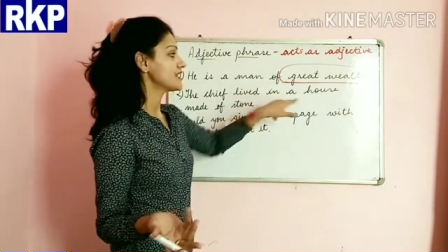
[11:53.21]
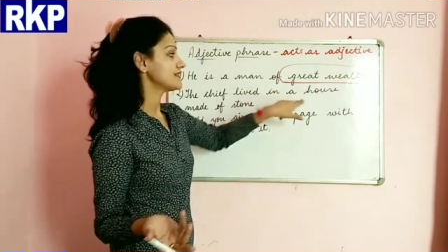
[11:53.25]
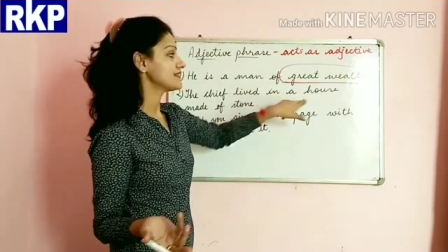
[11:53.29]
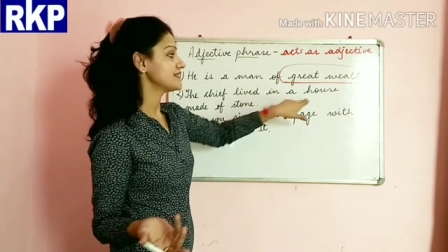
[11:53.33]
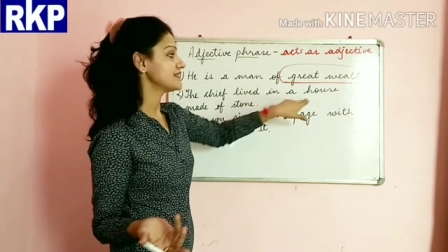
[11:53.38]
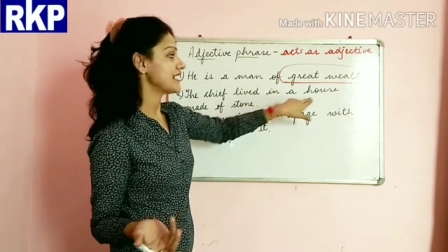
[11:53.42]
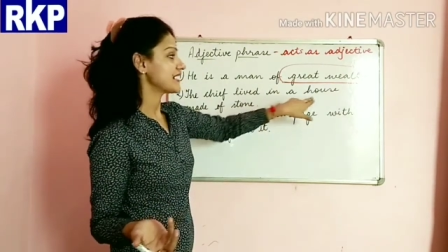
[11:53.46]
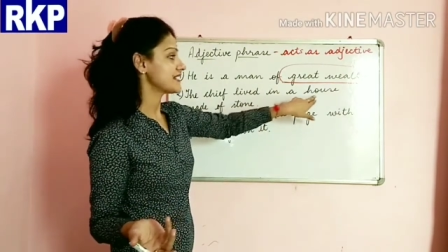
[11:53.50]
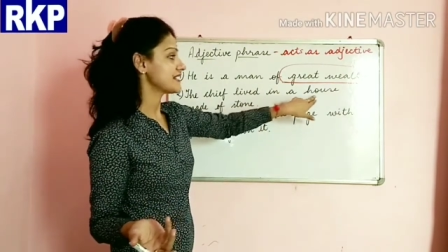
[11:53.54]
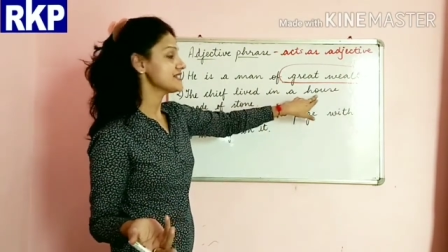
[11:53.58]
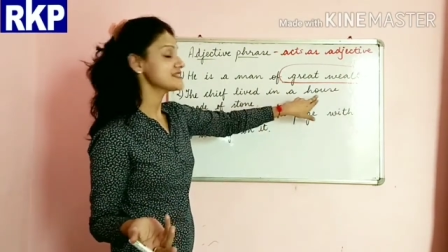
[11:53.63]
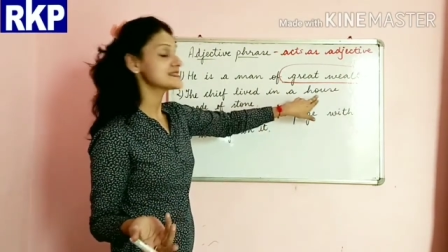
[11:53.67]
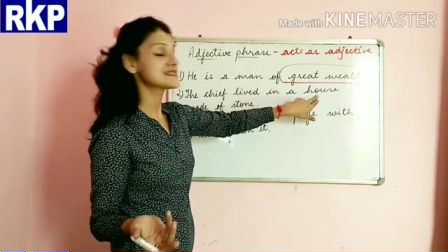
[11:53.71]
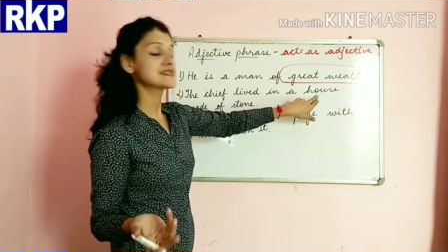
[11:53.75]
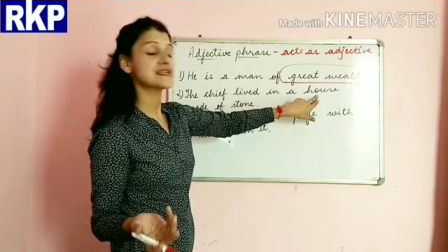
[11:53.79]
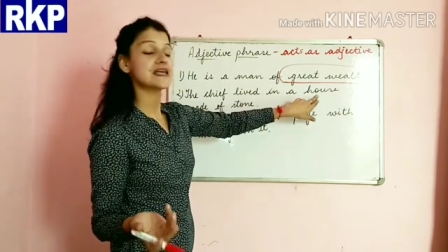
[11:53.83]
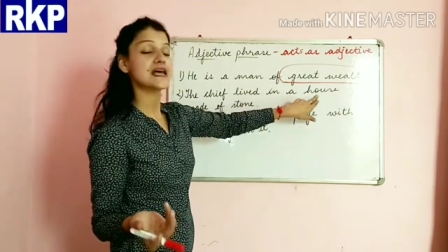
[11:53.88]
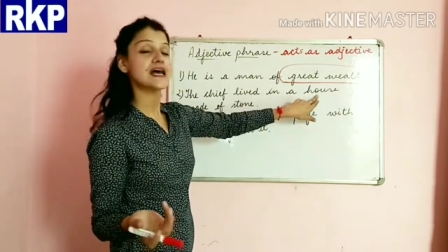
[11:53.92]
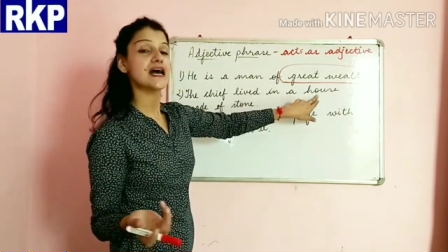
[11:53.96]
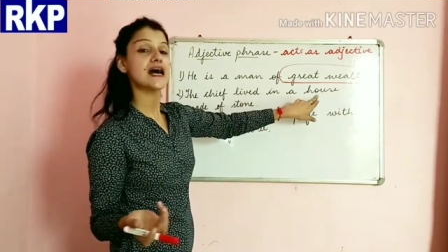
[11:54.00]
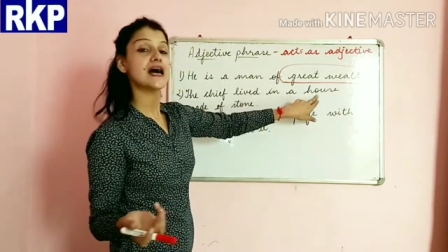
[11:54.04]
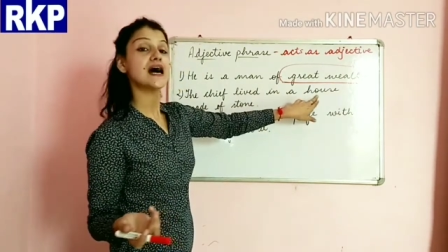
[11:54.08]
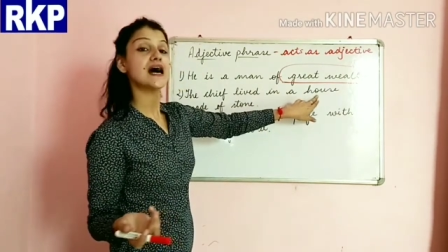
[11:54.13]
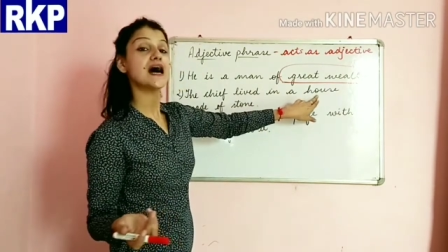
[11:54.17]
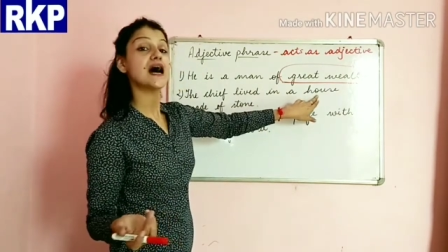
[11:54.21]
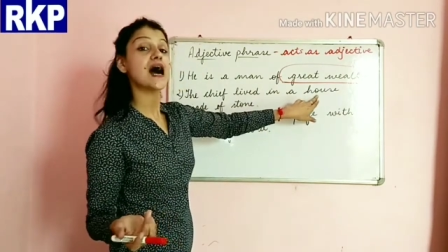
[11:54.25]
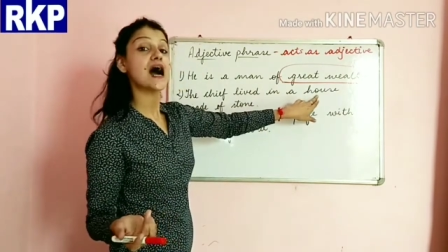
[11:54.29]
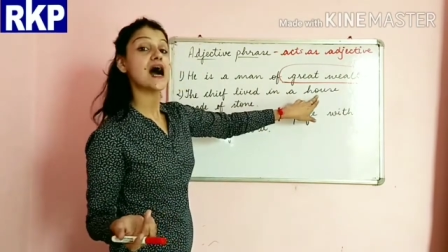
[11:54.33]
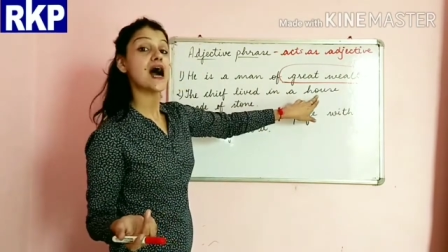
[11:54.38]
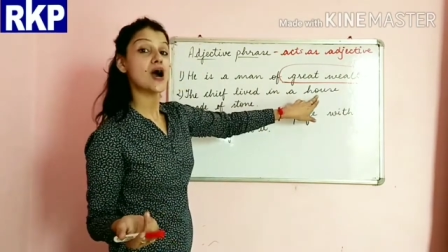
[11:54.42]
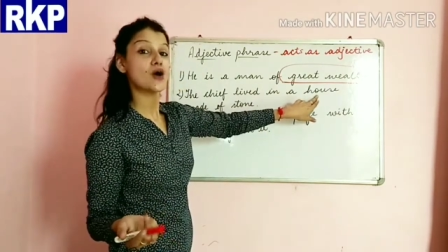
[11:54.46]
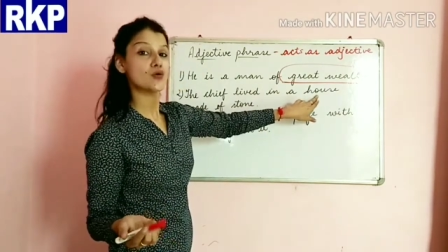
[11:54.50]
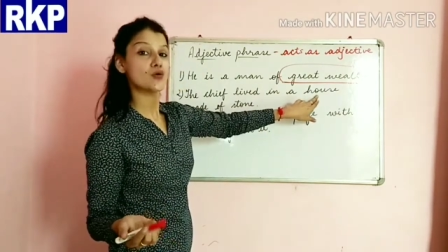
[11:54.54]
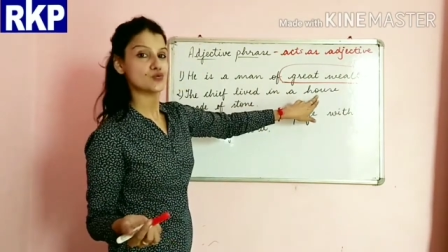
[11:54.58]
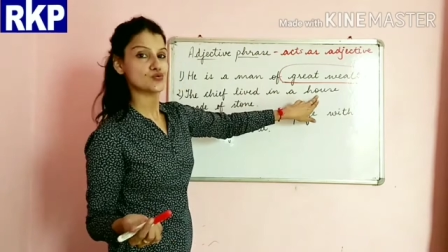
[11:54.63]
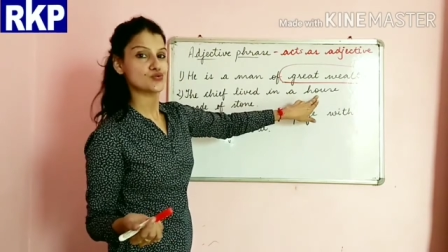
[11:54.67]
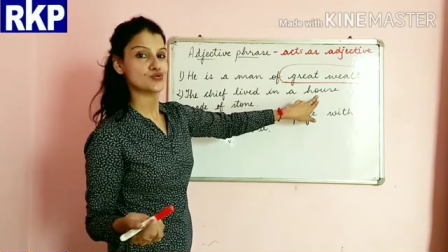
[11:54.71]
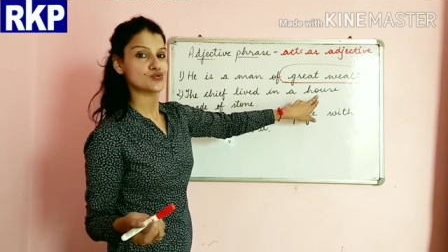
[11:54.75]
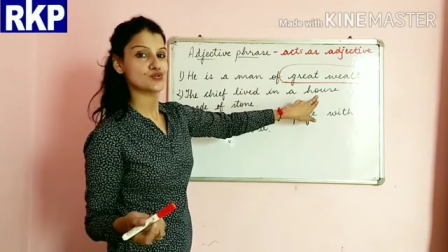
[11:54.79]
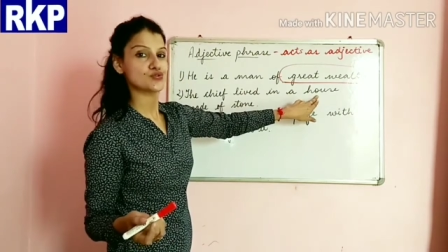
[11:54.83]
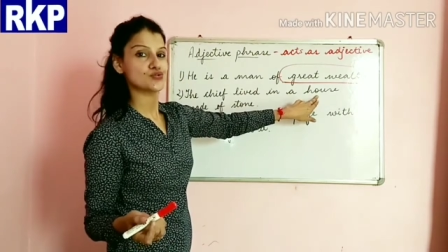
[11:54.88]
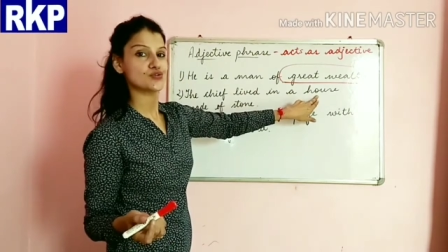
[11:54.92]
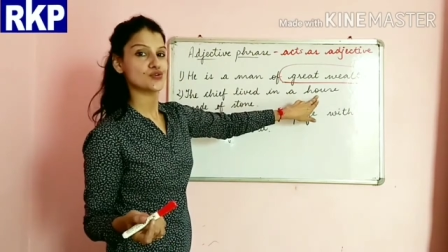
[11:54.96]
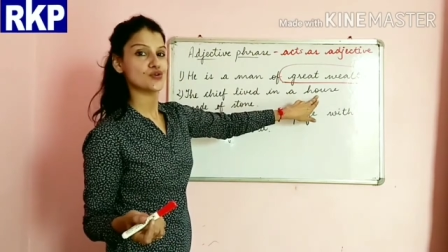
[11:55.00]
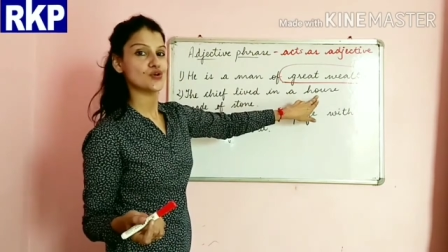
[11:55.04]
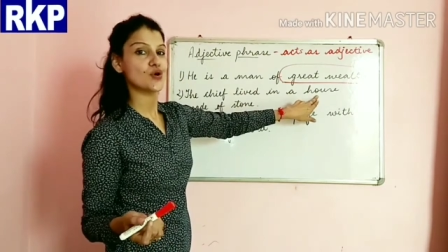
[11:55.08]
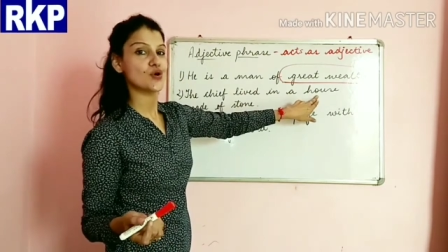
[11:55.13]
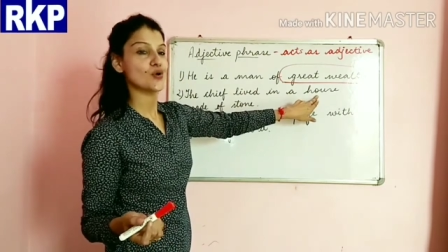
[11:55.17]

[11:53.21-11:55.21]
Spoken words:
that is house.